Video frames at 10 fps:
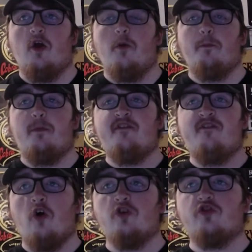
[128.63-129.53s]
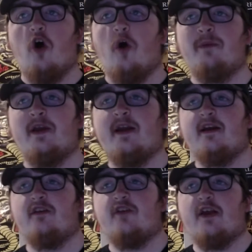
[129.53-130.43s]
Before Tommy is
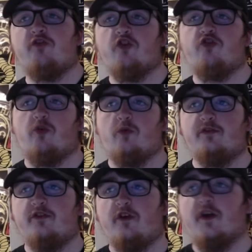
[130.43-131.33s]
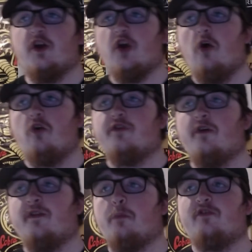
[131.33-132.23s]
introduced, the girls on
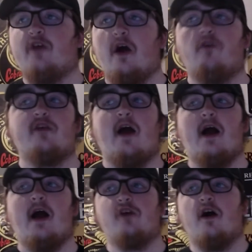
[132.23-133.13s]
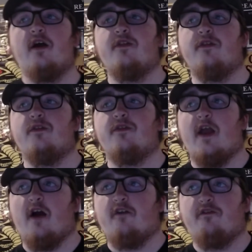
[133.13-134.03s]
themselves act like they are
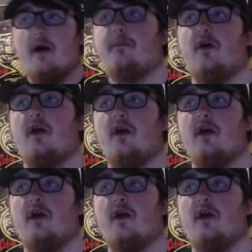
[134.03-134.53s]
family.